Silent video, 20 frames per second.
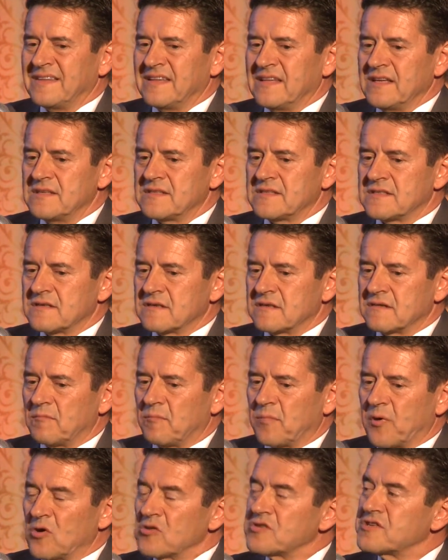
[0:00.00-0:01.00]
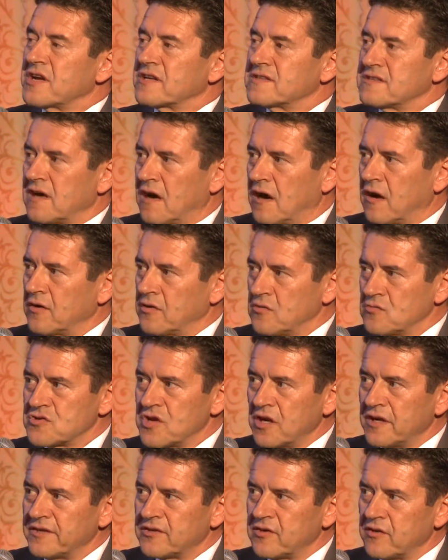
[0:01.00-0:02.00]
These projects are
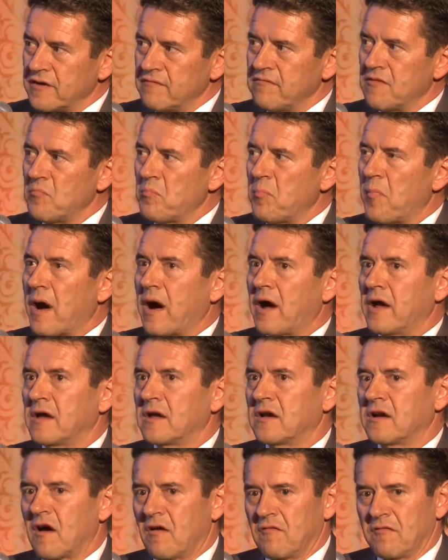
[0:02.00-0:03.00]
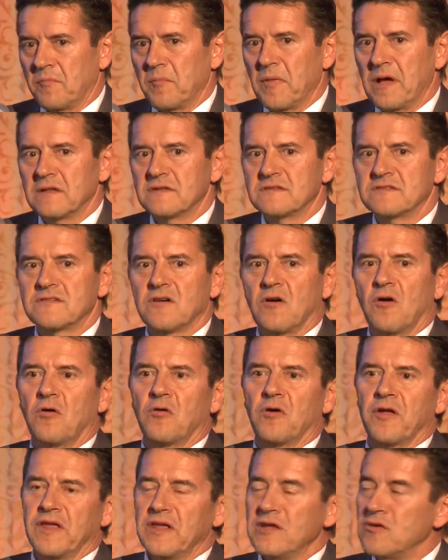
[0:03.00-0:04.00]
usually driven by governments
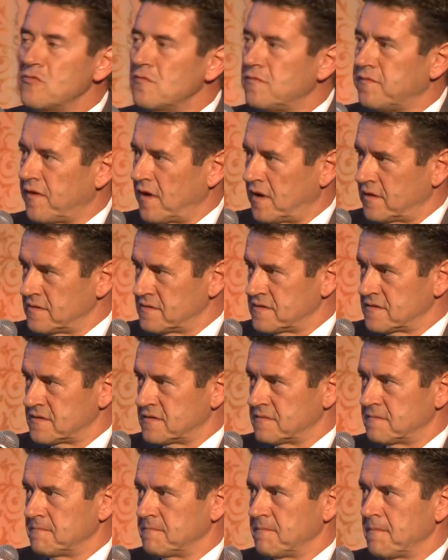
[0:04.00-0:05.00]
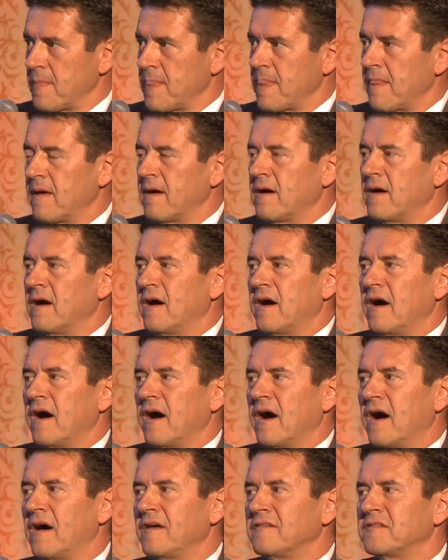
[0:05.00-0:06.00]
or EU funds,
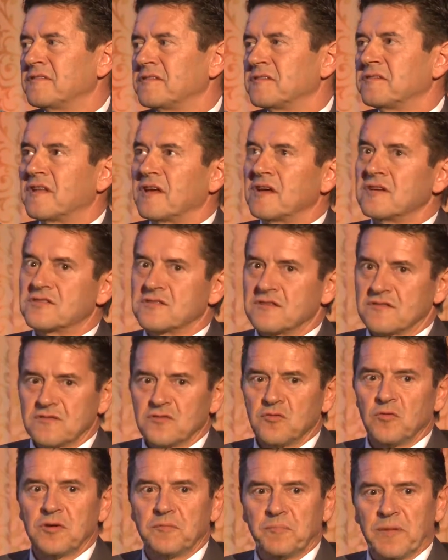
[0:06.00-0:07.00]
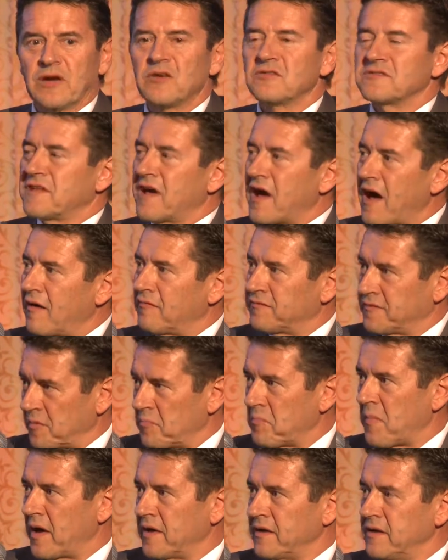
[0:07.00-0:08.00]
and they just do it because they have the
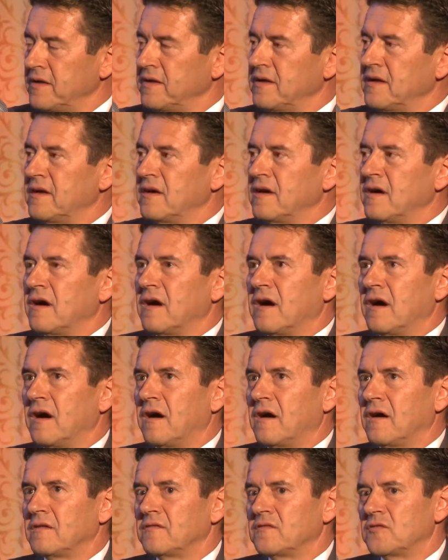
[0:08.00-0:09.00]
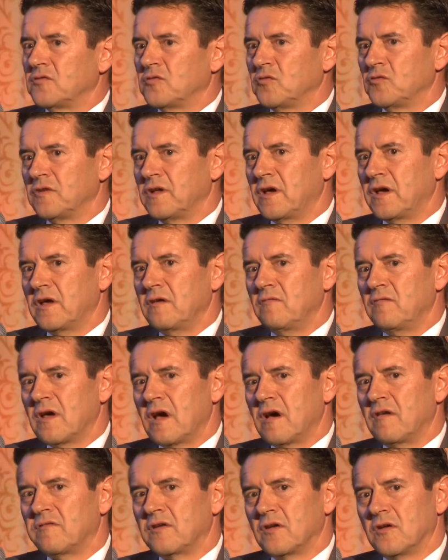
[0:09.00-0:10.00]
money. And today we
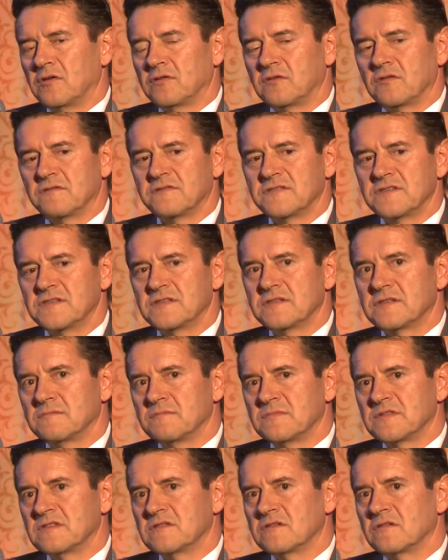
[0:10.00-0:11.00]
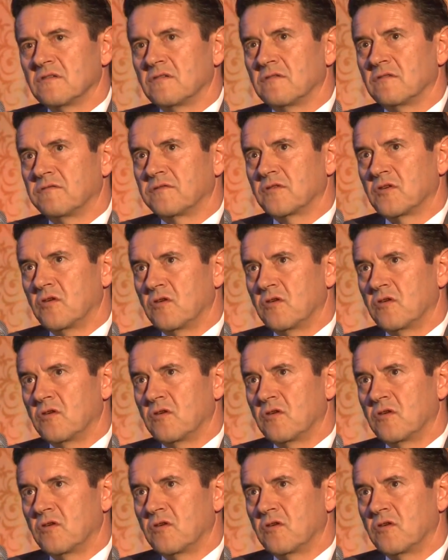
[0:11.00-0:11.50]
have a lot of systems, of